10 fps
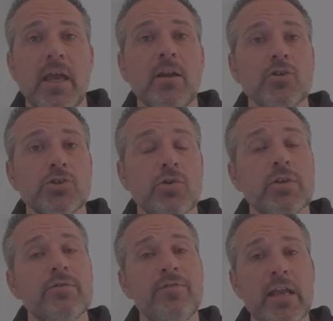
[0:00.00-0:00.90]
and I'll show
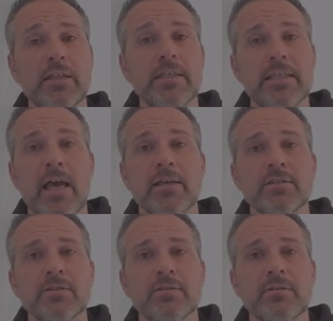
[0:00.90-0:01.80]
the failing
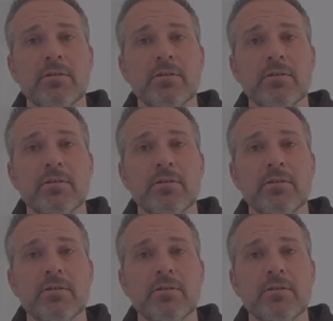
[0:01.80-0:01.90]
tests.